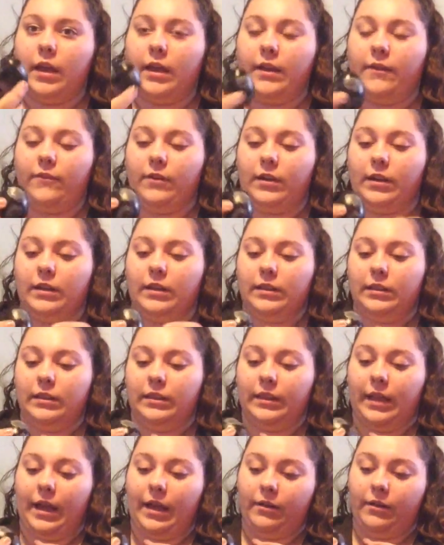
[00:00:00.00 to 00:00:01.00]
kind of a
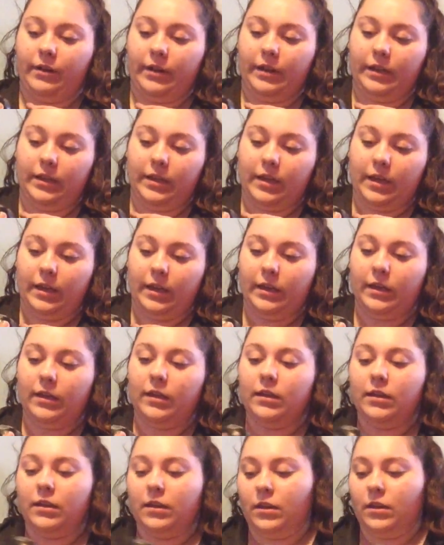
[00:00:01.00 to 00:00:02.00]
cloudy
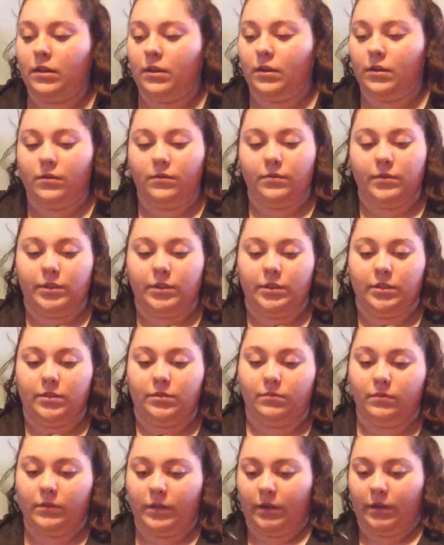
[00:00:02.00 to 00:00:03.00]
egg, which
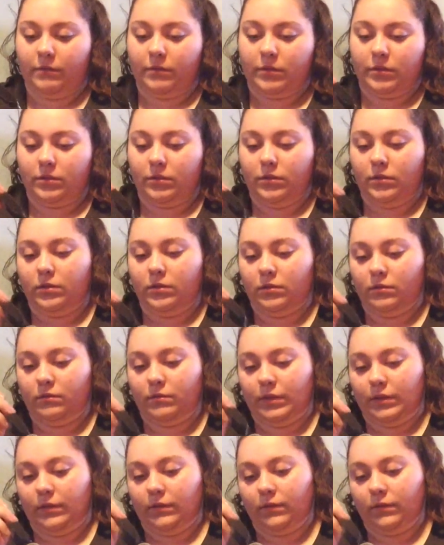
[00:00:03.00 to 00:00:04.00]
is what I was
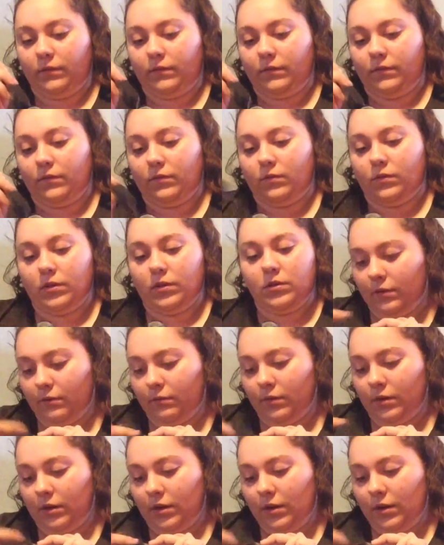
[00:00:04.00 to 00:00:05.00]
going for.
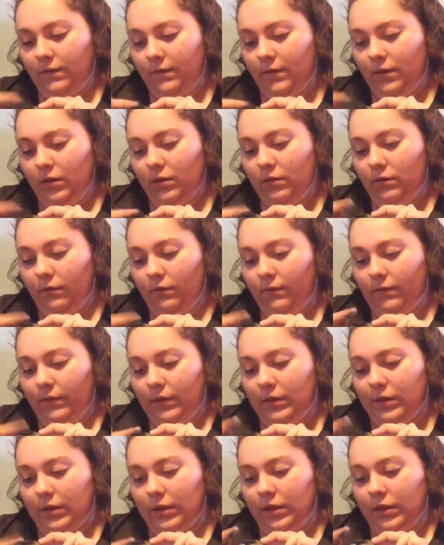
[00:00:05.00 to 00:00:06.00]
Wherever you
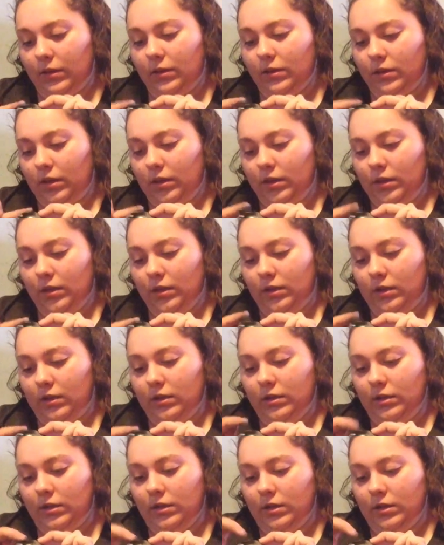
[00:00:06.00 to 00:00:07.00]
feel like it
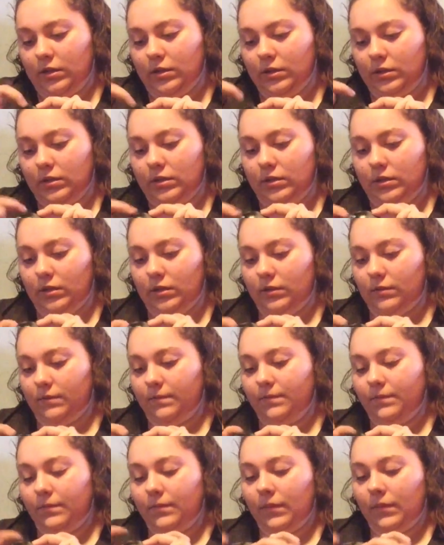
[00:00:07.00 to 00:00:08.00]
needs
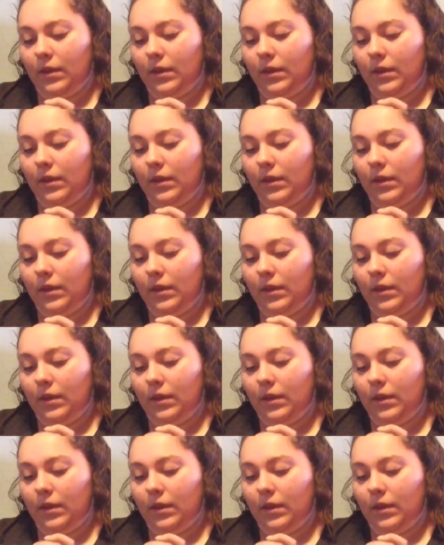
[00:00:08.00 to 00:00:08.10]
some,